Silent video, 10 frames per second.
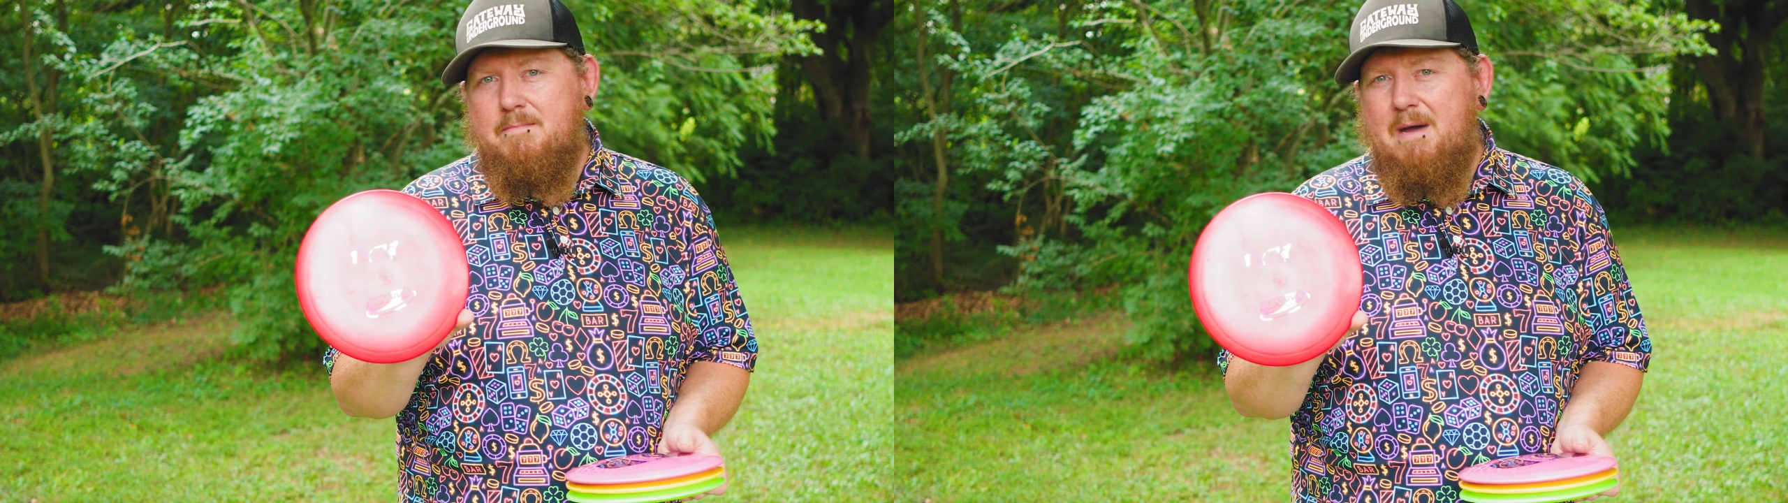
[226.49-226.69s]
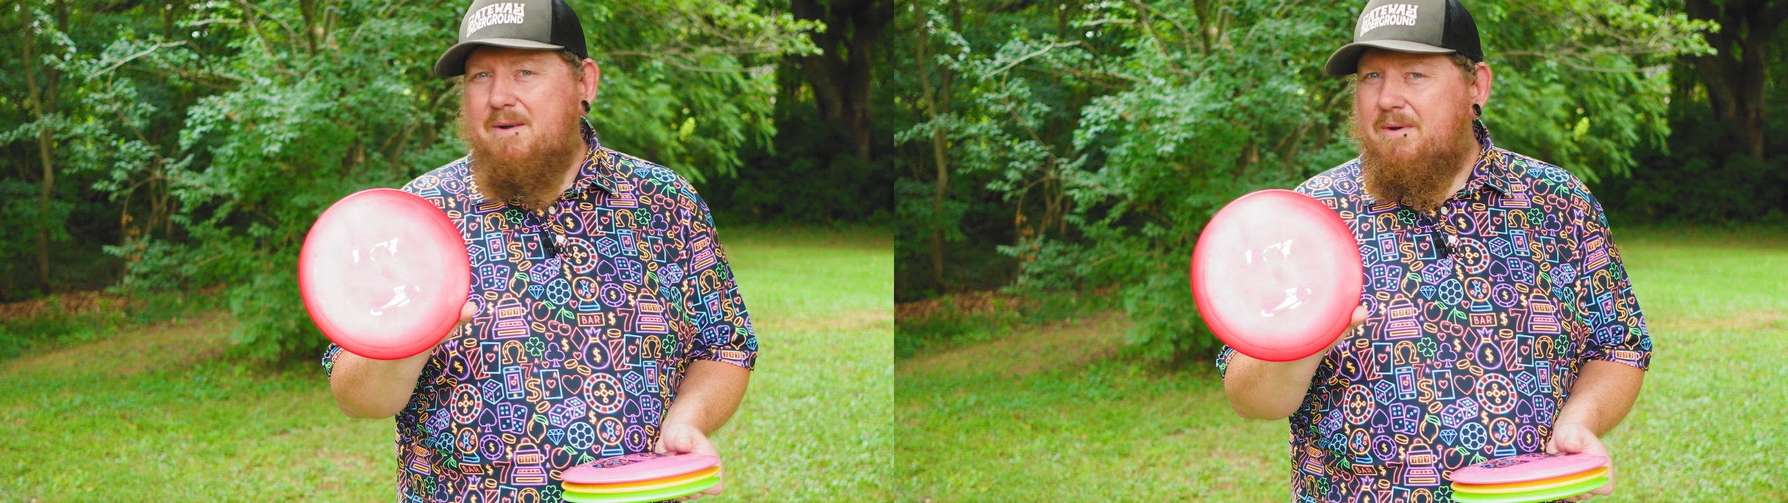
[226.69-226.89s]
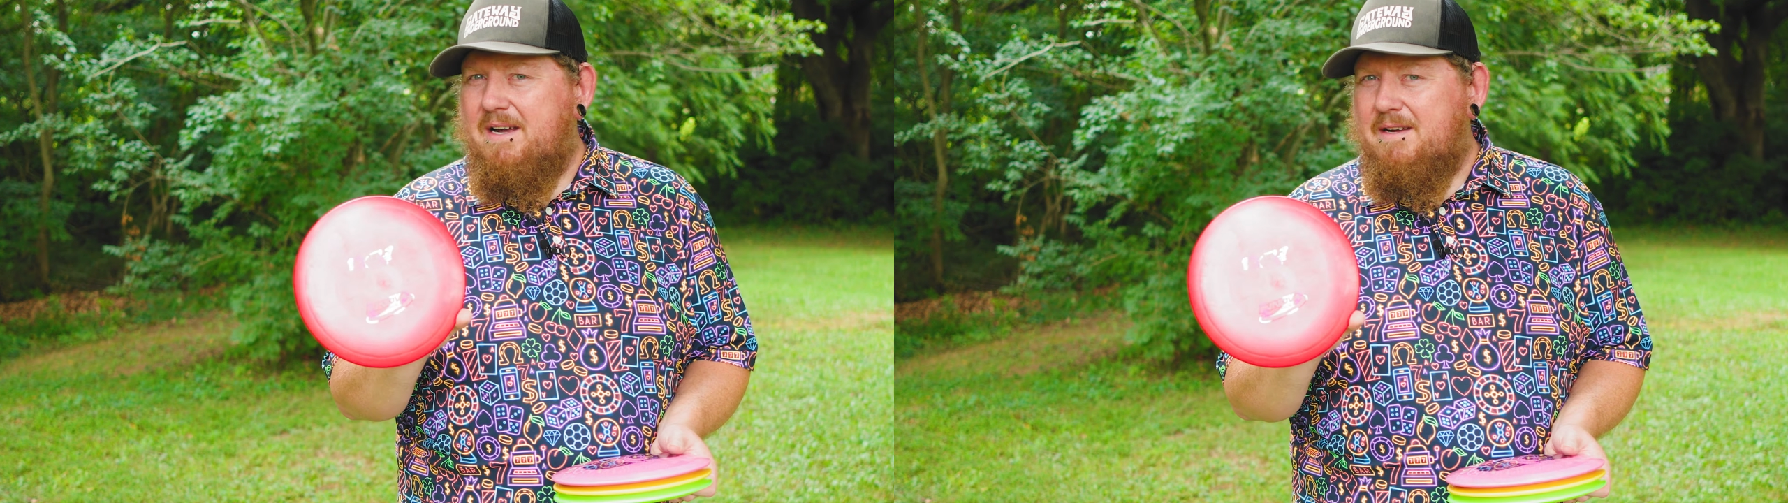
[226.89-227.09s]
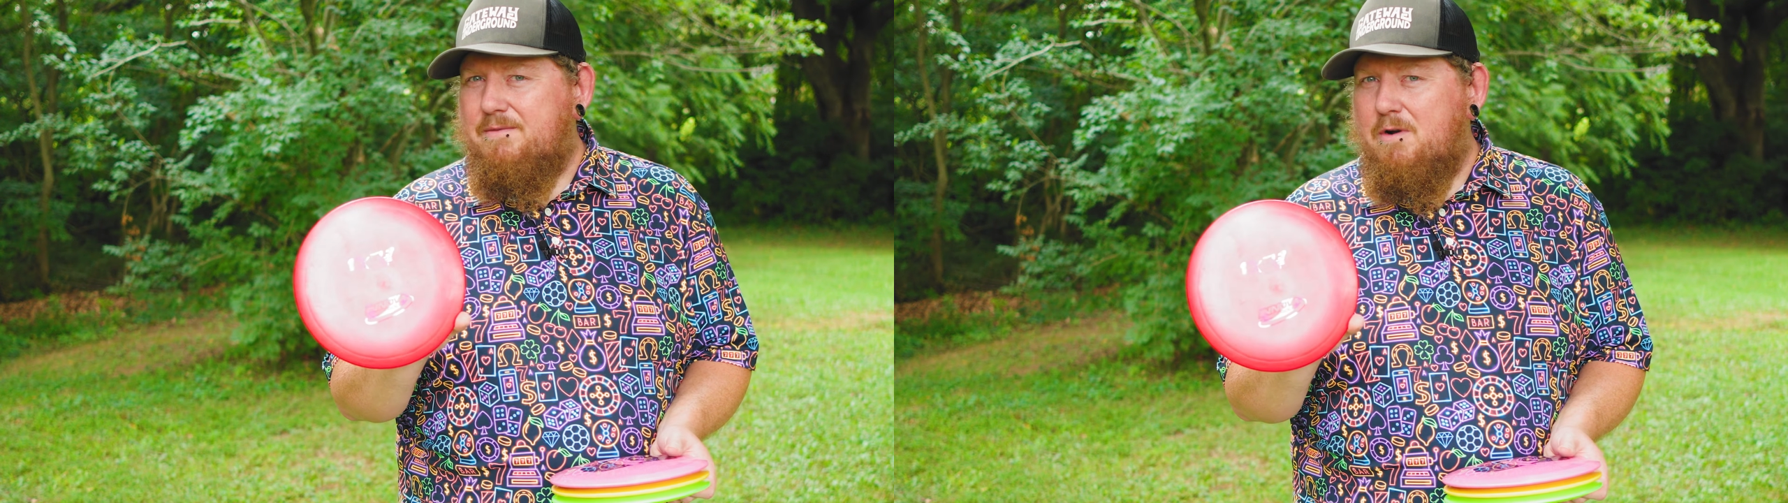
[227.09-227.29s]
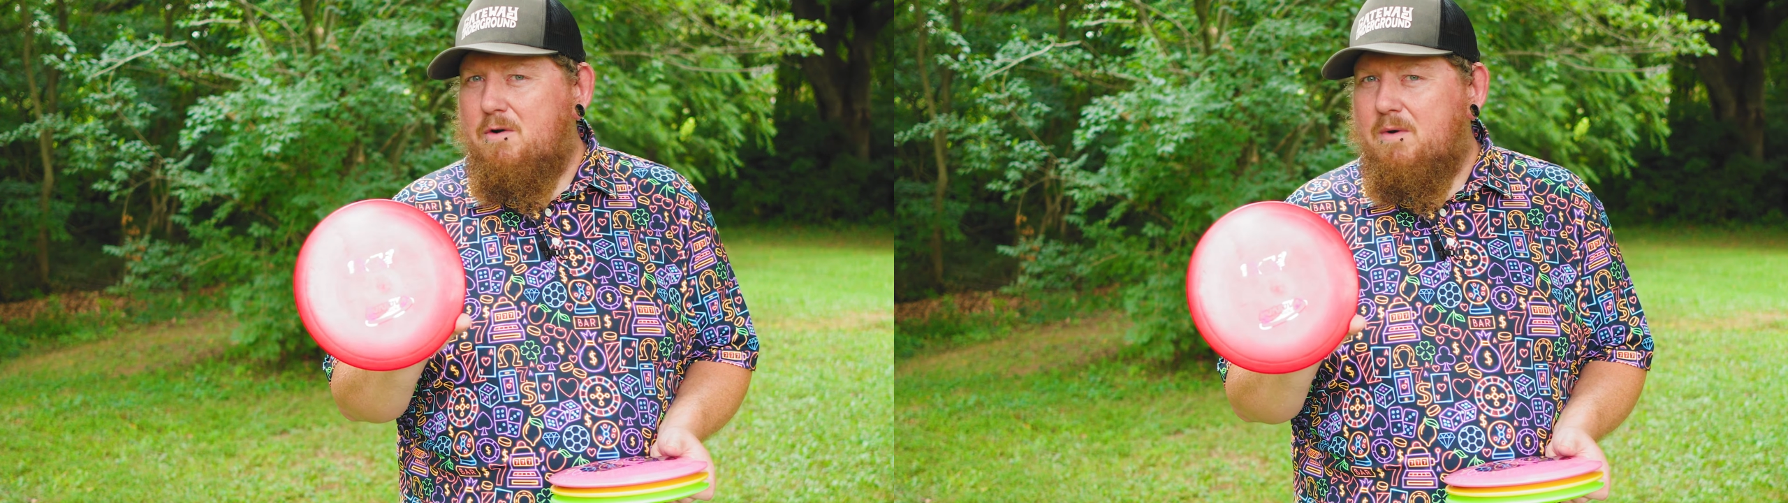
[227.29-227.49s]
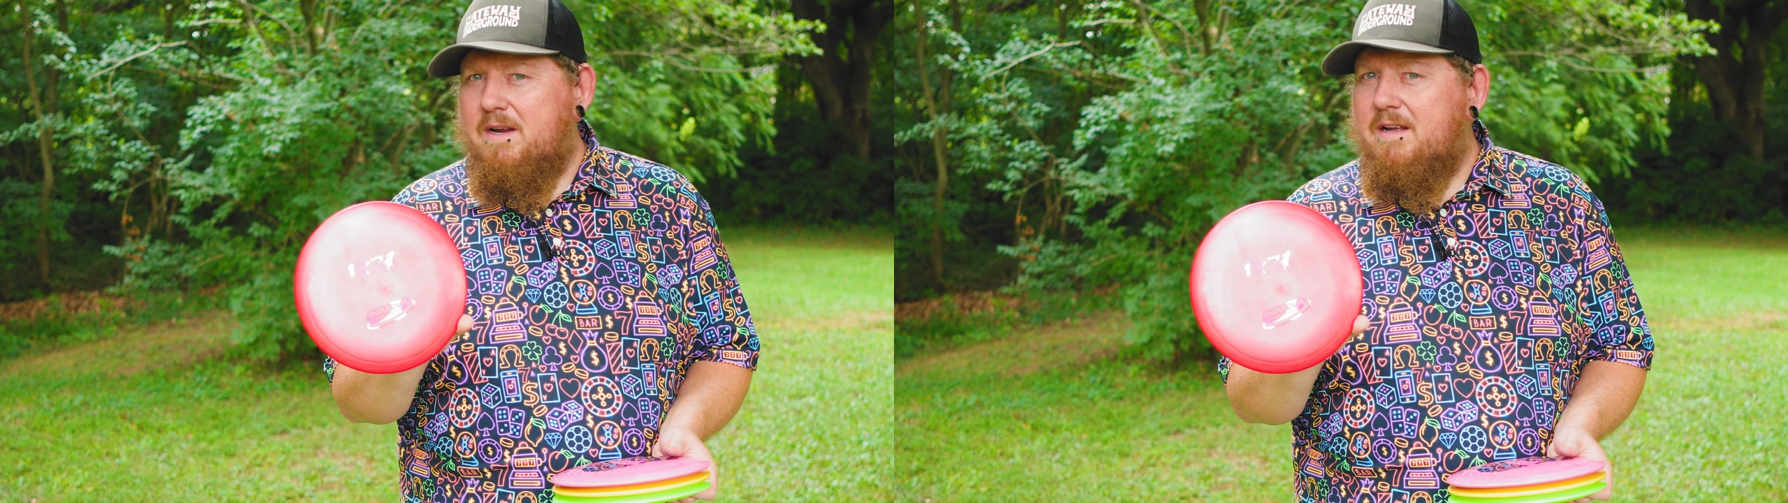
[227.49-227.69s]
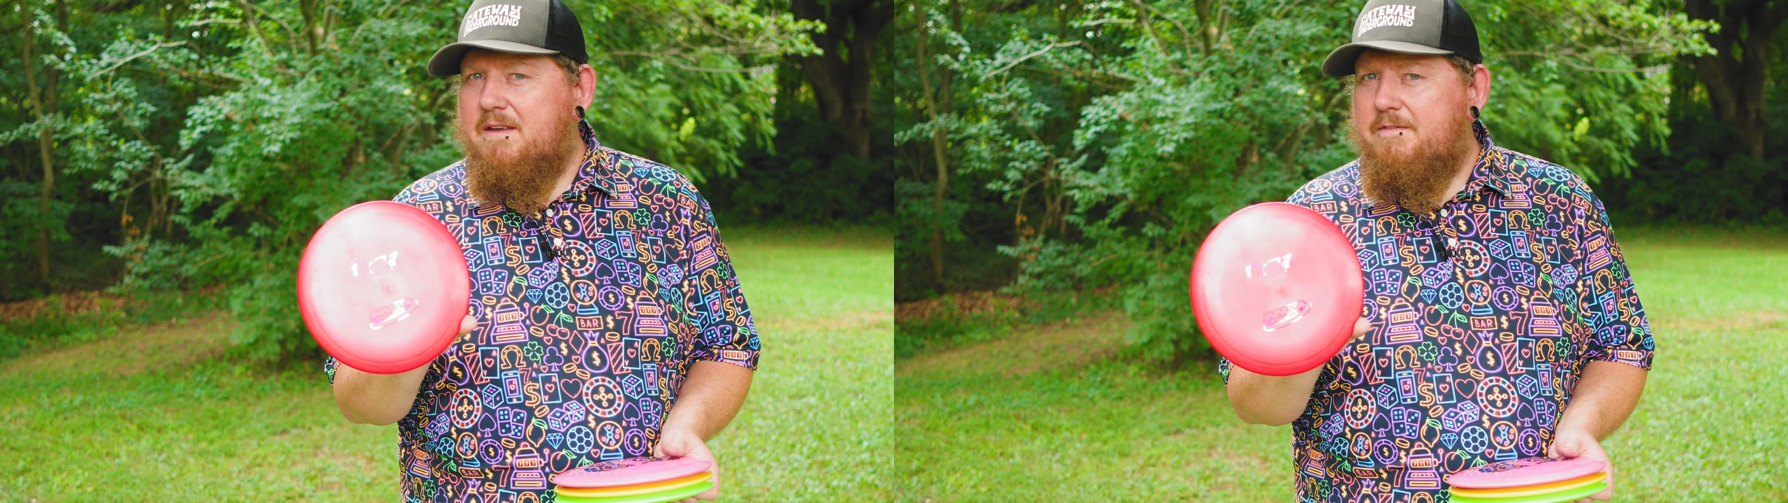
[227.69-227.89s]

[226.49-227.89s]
back when I could throw really